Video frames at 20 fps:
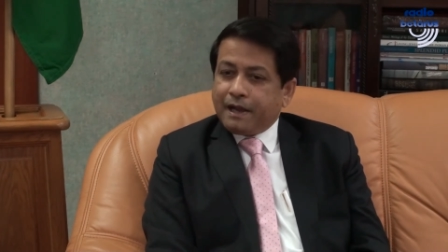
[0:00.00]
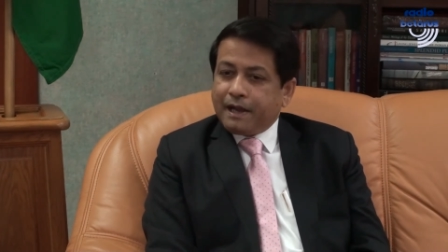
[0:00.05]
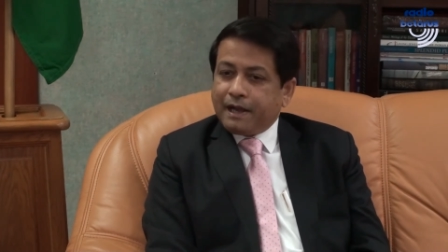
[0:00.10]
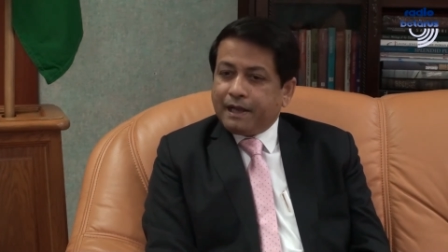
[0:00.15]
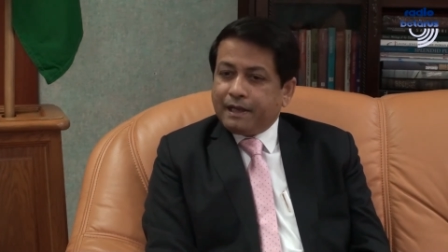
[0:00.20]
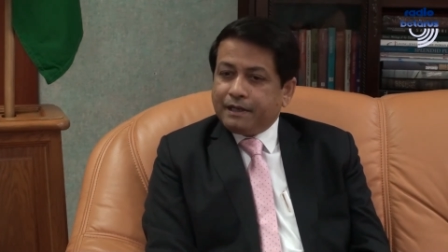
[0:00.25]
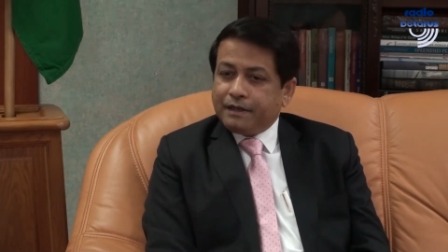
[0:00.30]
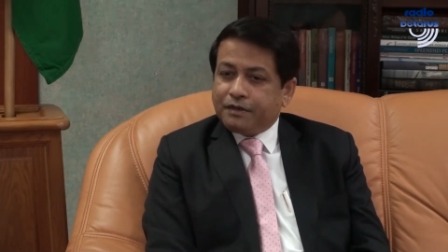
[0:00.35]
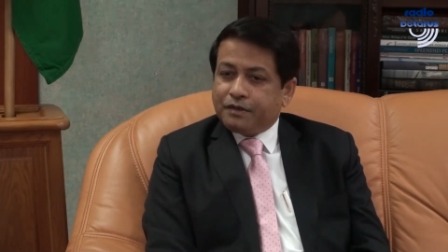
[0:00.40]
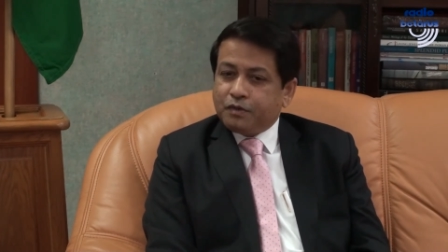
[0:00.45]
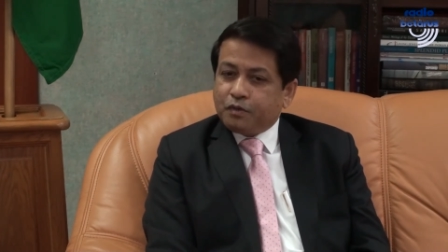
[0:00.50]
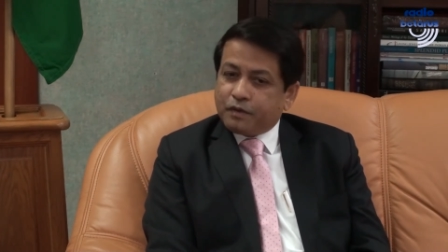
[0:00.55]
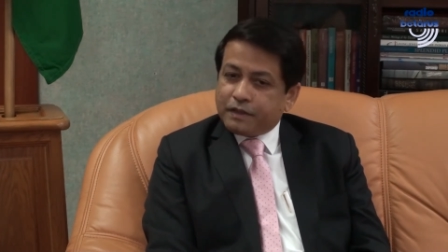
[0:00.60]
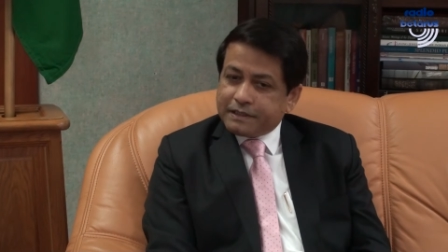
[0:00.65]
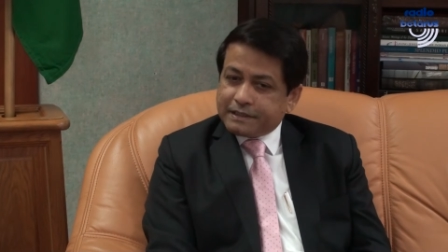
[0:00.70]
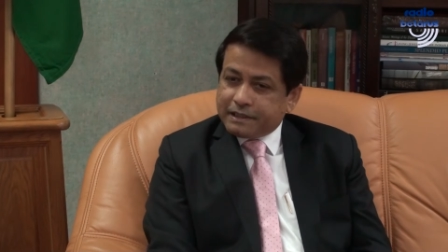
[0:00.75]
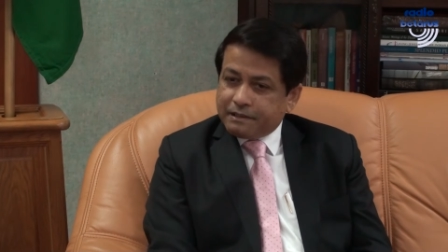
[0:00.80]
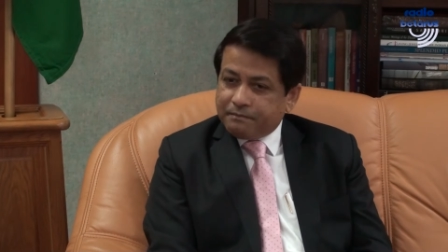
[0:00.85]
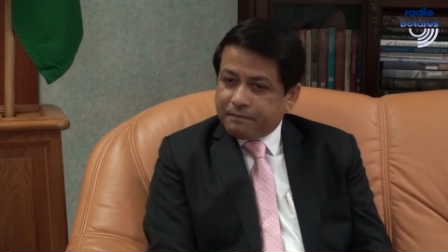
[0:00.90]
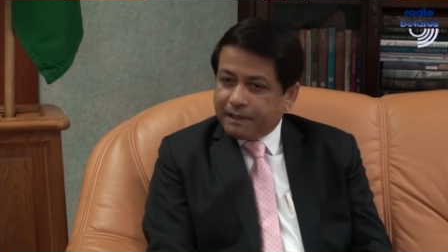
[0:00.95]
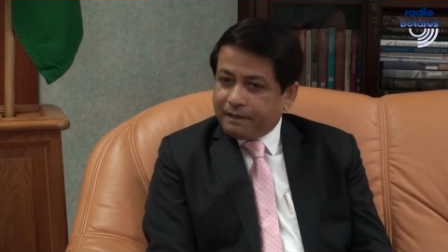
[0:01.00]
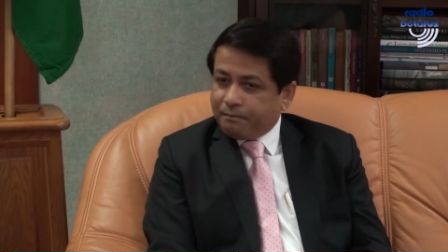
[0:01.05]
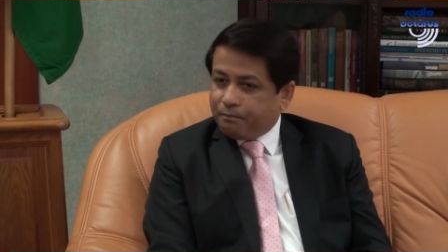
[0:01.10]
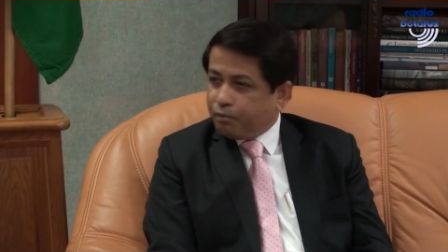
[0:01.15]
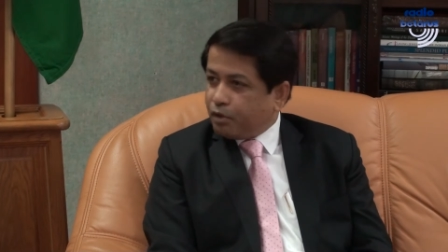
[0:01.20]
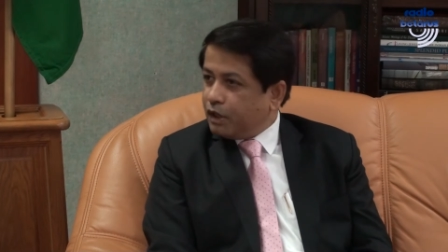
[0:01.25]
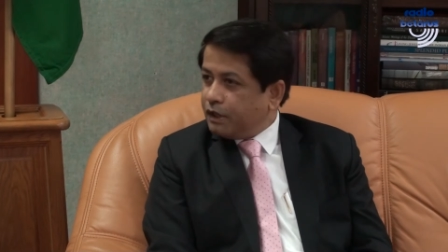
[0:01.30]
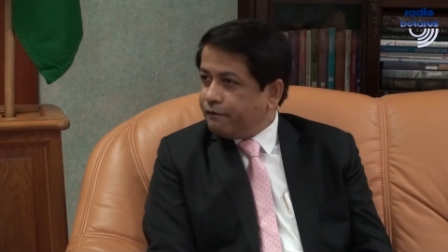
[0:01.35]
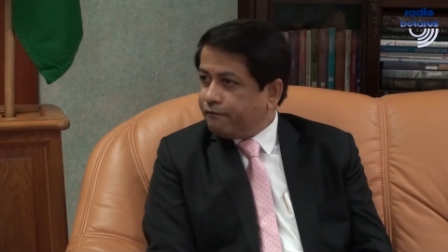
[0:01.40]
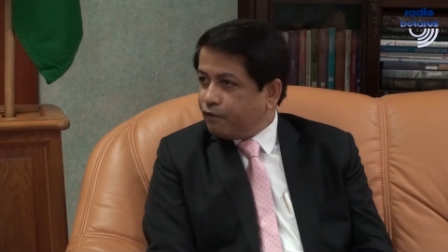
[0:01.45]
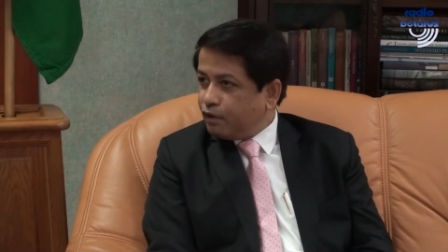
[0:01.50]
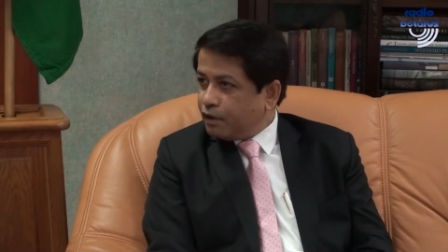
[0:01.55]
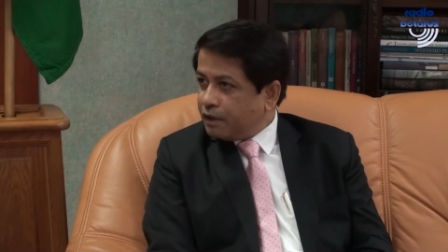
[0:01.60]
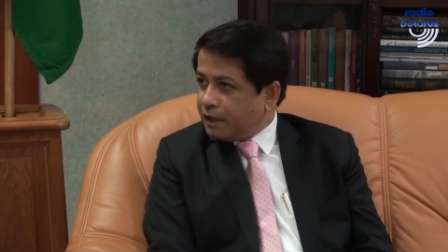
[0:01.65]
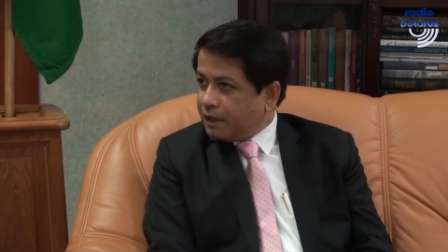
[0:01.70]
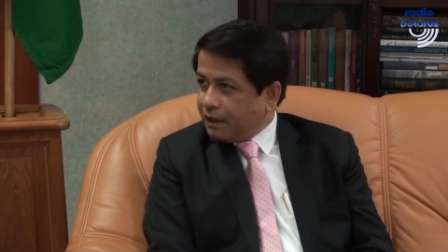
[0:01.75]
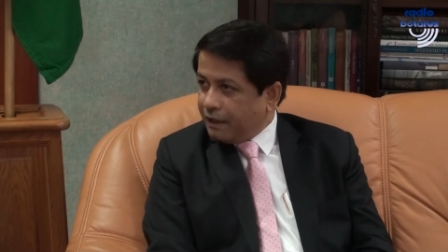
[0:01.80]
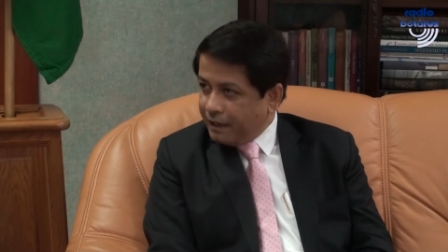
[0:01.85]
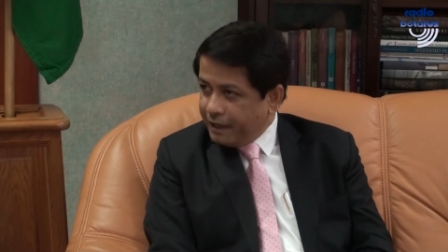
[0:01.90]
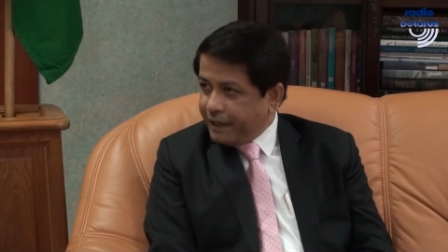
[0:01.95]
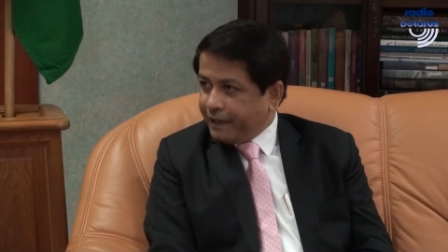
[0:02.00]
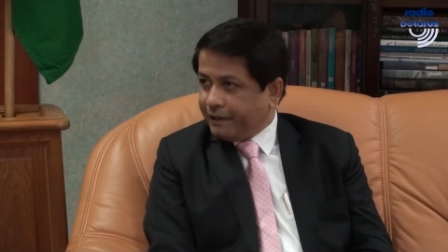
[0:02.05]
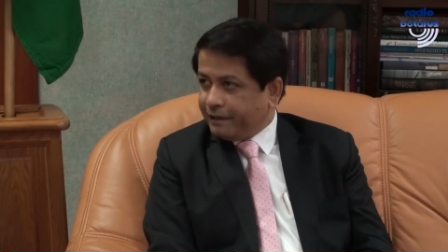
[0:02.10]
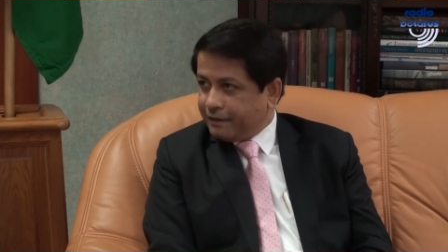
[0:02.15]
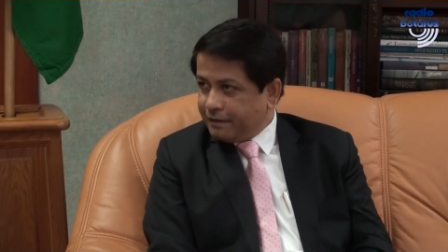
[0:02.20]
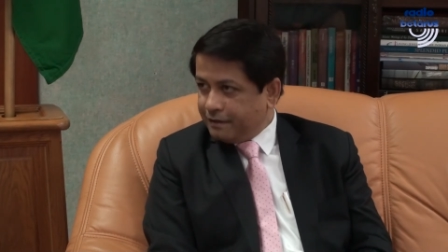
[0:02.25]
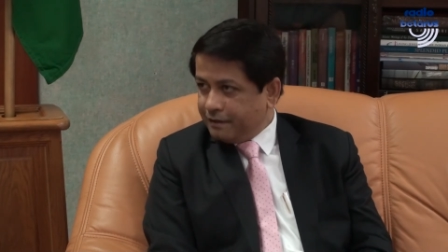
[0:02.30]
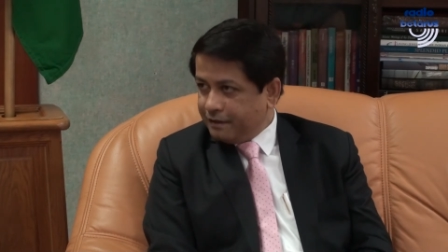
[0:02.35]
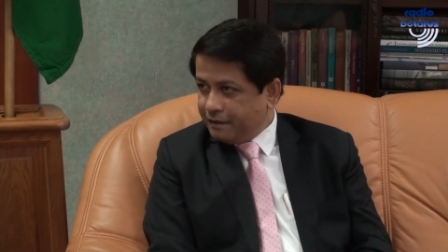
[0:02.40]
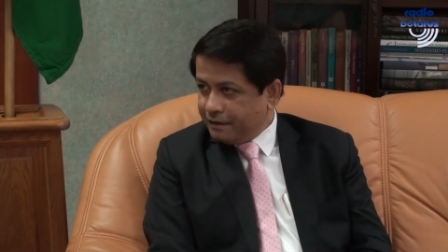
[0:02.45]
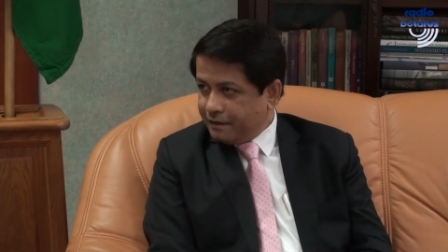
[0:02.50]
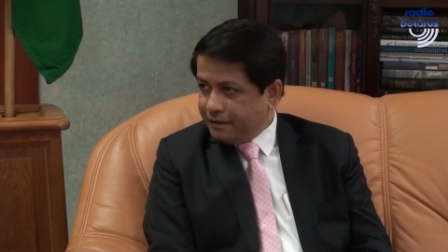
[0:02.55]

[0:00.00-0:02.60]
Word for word: and tourism and Bollywood are linked.